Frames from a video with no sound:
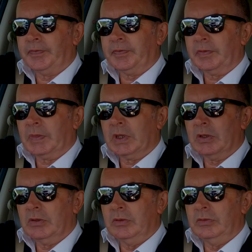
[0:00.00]

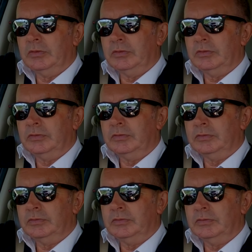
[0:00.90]

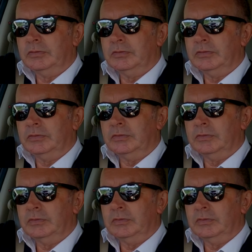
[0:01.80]
Nothing is said.